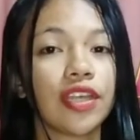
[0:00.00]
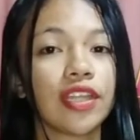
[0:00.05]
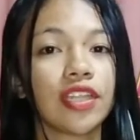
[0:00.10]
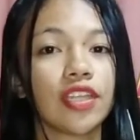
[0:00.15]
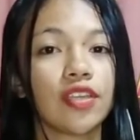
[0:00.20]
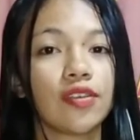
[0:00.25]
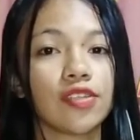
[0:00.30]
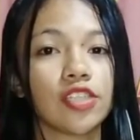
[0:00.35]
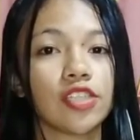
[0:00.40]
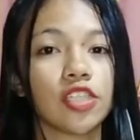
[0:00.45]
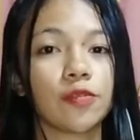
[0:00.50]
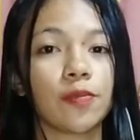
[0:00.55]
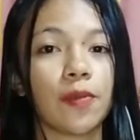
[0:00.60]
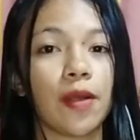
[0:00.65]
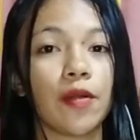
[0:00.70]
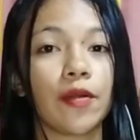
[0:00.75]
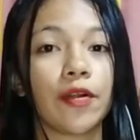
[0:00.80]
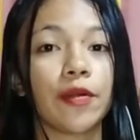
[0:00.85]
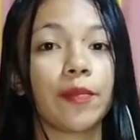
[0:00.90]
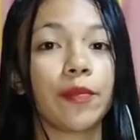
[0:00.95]
can use
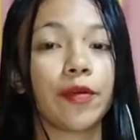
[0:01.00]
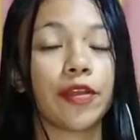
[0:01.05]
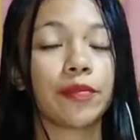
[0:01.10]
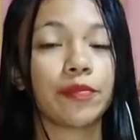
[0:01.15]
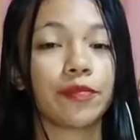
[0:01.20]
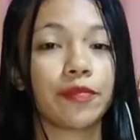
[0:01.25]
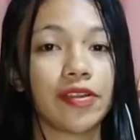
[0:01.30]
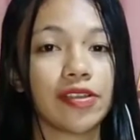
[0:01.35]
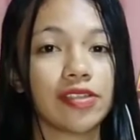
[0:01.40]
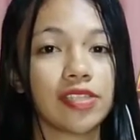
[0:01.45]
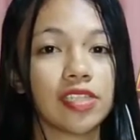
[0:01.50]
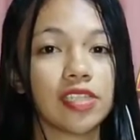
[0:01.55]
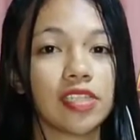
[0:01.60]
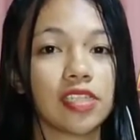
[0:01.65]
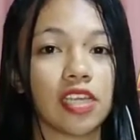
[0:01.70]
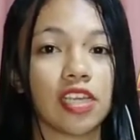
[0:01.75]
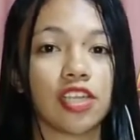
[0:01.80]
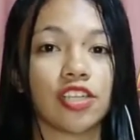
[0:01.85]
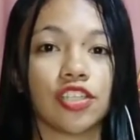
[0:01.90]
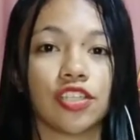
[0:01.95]
PowerPoint
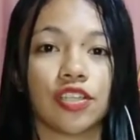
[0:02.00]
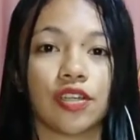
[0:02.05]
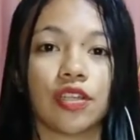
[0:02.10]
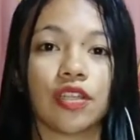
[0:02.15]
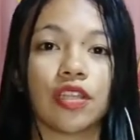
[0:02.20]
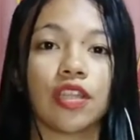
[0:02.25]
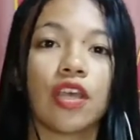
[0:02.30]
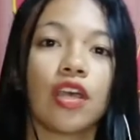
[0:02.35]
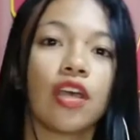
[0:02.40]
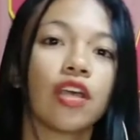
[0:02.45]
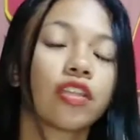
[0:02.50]
presentation